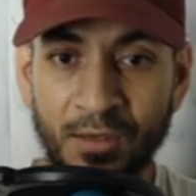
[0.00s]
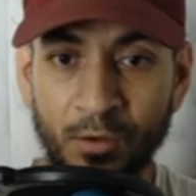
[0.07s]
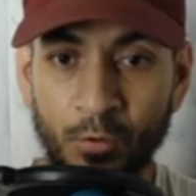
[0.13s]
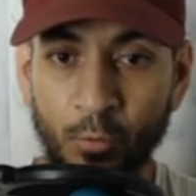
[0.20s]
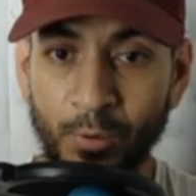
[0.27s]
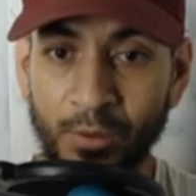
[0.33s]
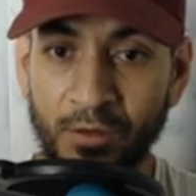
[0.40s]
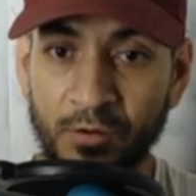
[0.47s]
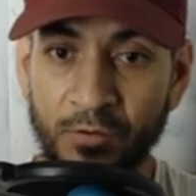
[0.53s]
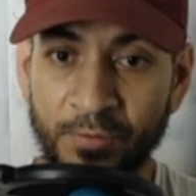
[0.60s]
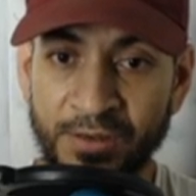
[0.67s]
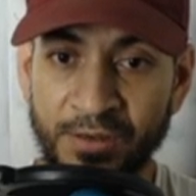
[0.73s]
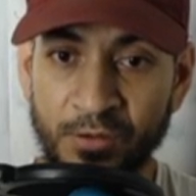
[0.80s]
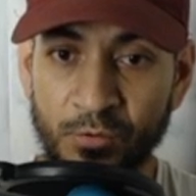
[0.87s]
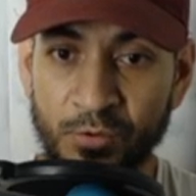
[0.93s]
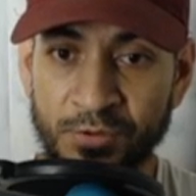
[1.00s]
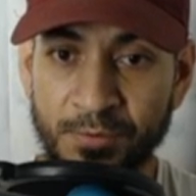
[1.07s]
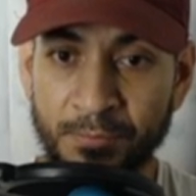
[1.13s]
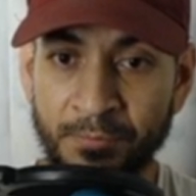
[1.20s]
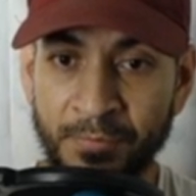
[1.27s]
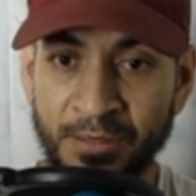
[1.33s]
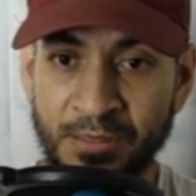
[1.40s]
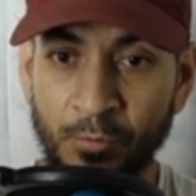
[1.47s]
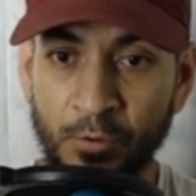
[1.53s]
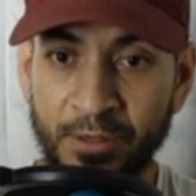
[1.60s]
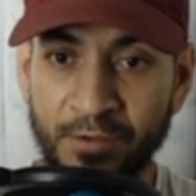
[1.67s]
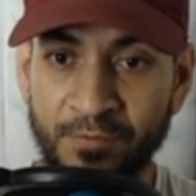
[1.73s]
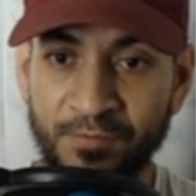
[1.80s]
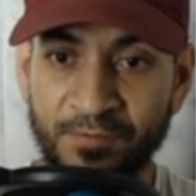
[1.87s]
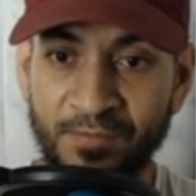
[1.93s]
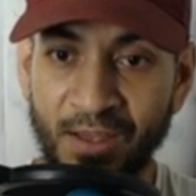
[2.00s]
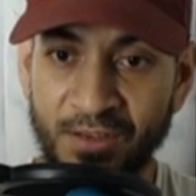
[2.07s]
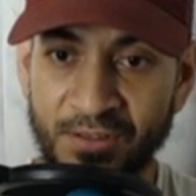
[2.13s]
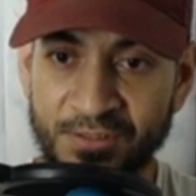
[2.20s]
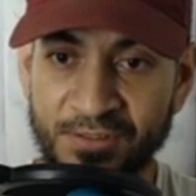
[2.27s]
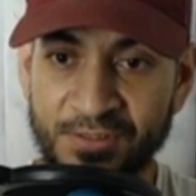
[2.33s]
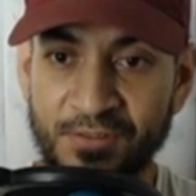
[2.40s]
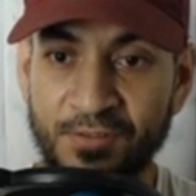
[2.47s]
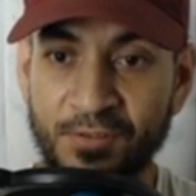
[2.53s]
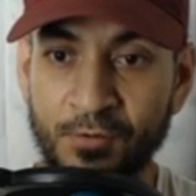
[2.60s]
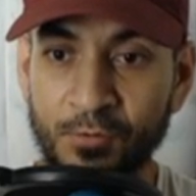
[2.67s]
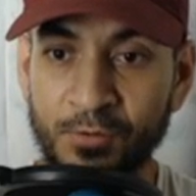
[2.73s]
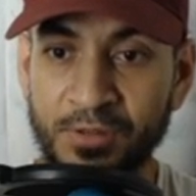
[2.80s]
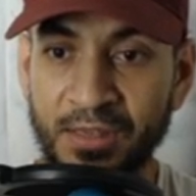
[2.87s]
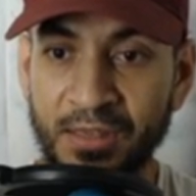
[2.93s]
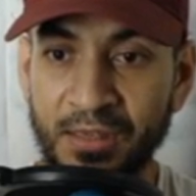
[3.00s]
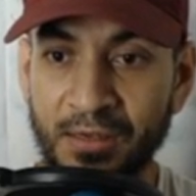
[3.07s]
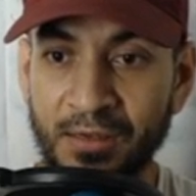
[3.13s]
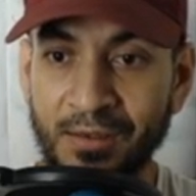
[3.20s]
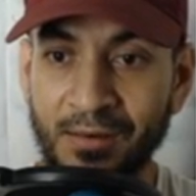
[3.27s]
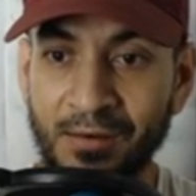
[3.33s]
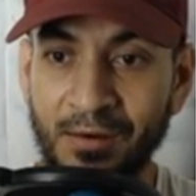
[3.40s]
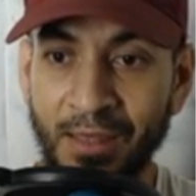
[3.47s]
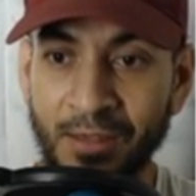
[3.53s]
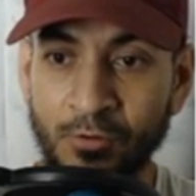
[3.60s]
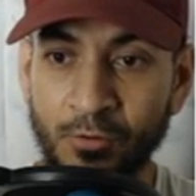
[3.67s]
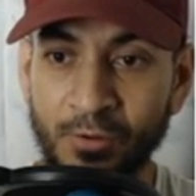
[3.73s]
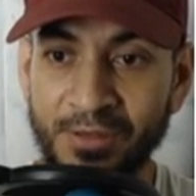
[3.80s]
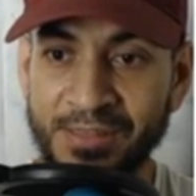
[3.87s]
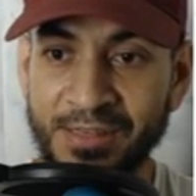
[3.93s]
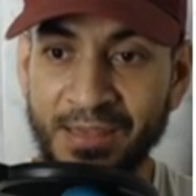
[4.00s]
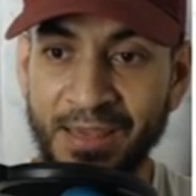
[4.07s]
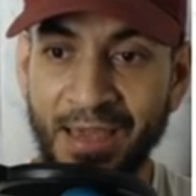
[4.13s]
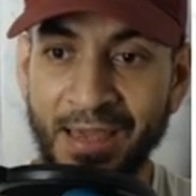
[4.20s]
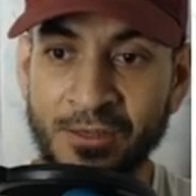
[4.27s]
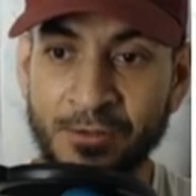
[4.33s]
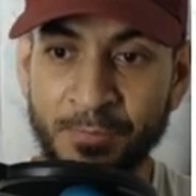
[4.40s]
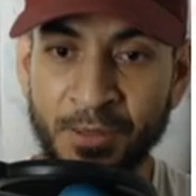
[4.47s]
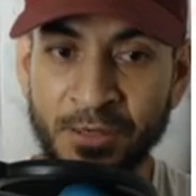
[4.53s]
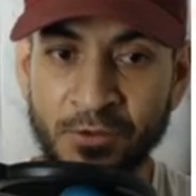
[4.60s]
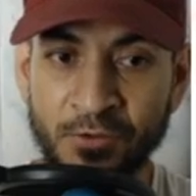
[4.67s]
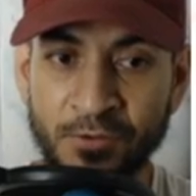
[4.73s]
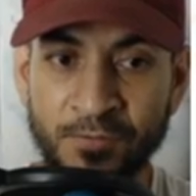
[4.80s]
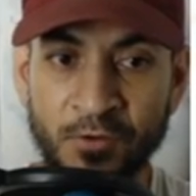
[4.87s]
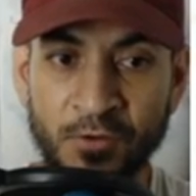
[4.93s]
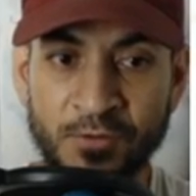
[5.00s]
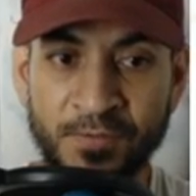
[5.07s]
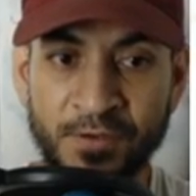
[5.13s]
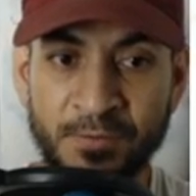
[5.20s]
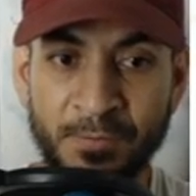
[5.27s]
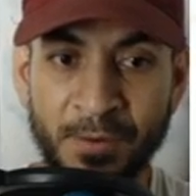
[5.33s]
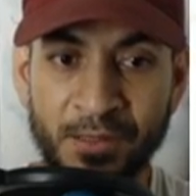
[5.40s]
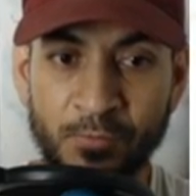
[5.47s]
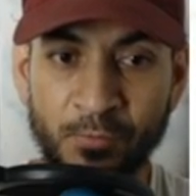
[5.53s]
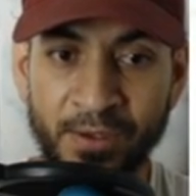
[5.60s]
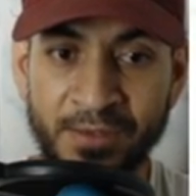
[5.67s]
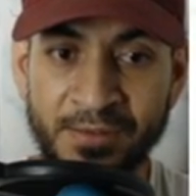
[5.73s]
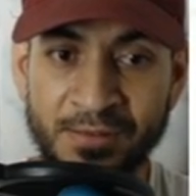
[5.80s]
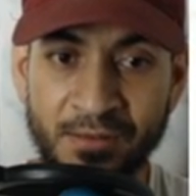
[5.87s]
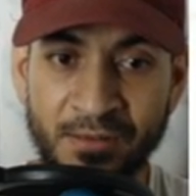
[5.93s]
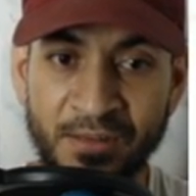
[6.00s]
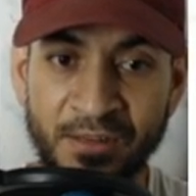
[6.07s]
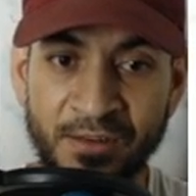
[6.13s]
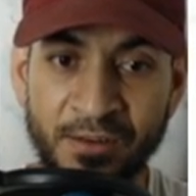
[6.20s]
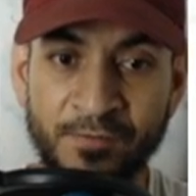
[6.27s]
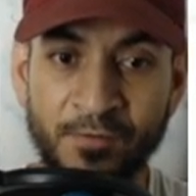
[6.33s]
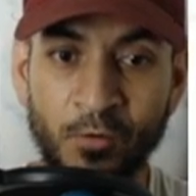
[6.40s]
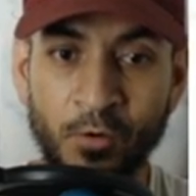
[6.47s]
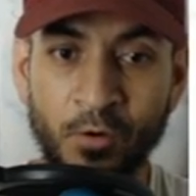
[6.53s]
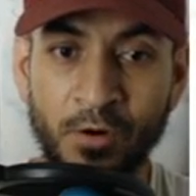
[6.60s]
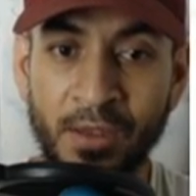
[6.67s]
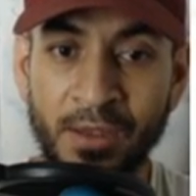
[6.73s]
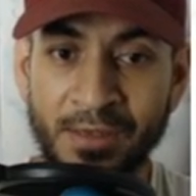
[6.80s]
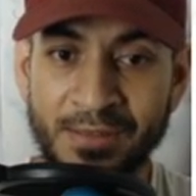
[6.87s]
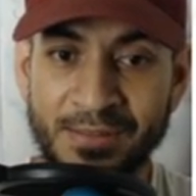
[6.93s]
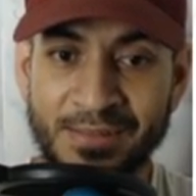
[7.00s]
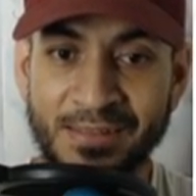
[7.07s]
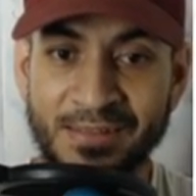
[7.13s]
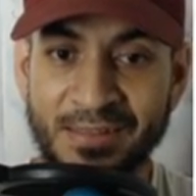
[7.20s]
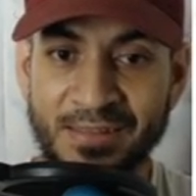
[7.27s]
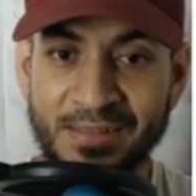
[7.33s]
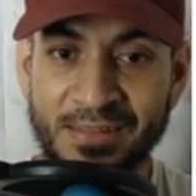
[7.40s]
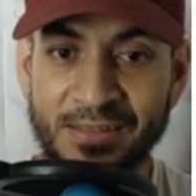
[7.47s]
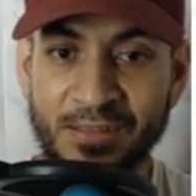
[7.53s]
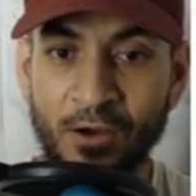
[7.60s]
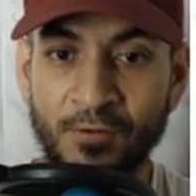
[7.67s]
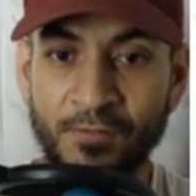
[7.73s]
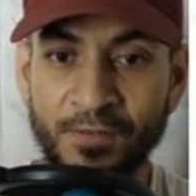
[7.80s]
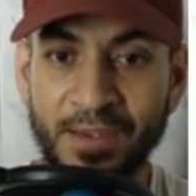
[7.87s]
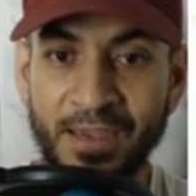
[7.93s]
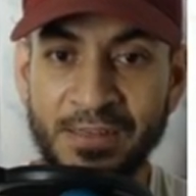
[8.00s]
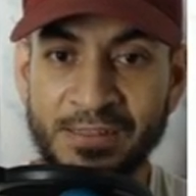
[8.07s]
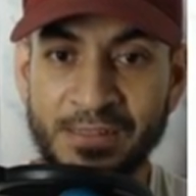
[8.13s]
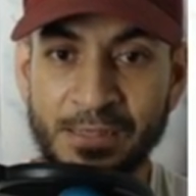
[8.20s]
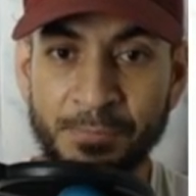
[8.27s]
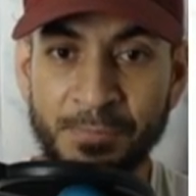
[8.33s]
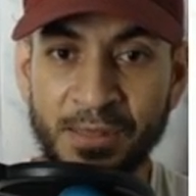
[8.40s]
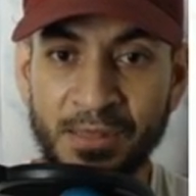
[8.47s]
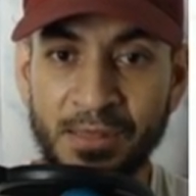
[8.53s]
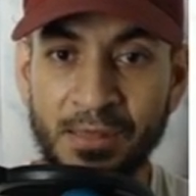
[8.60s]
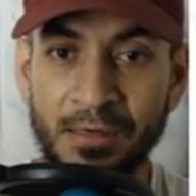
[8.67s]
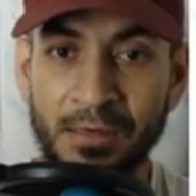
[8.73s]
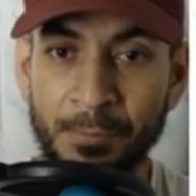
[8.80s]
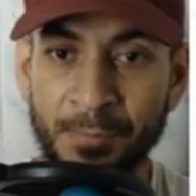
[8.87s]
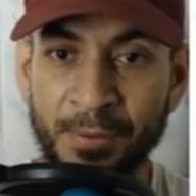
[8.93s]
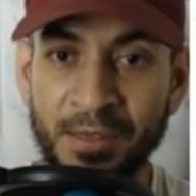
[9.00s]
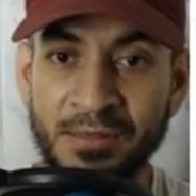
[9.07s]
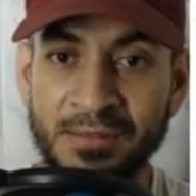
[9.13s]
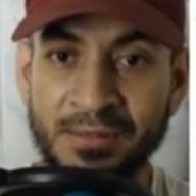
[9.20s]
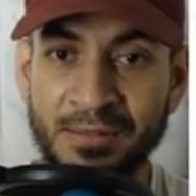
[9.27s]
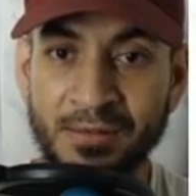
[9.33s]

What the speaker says: will reduce metabolic flux through the glycolytic and pentose phosphate pathways needed for synthesis of ATP, lipids,